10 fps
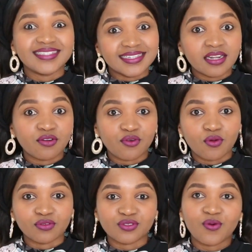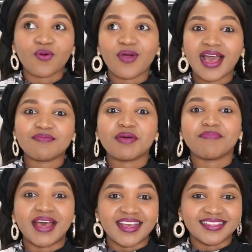dinner rolls or
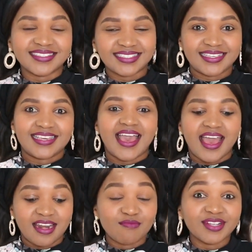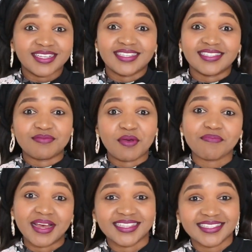buns. Yeah, namuhla senza
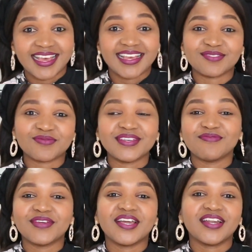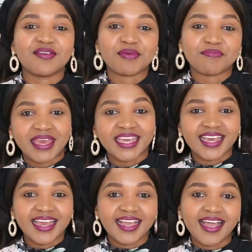buns, guys. We're gonna be
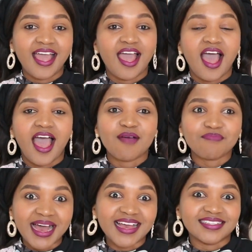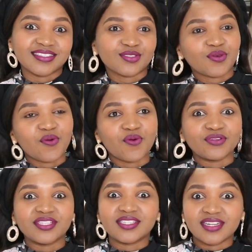making buns or
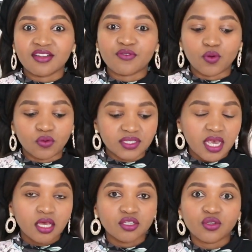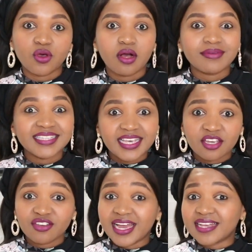dinner rolls. So I'll be
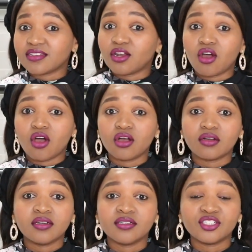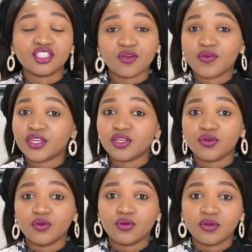taking you guys along, showing
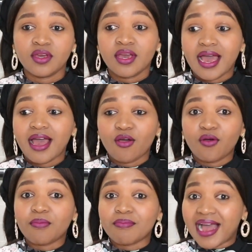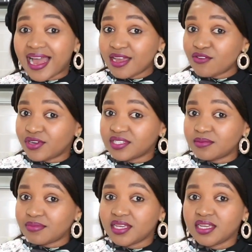you how my
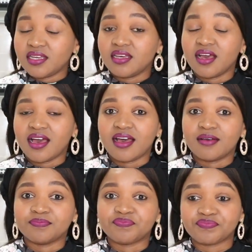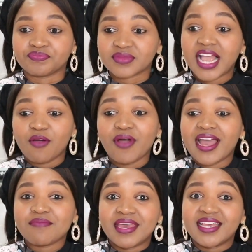recipe, how
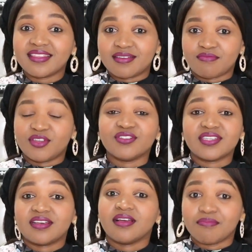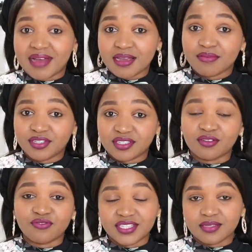I make them using my
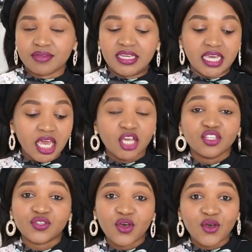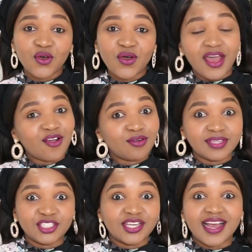personal recipe. So I hope
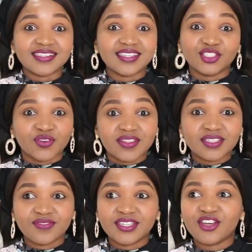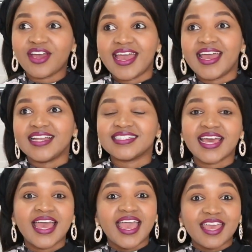that you guys enjoy this video, and
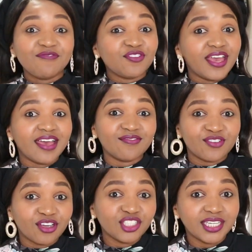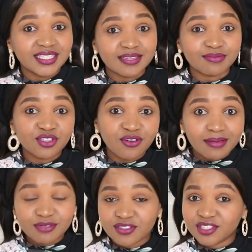if you have not yet
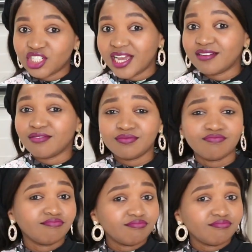subscribed to this channel,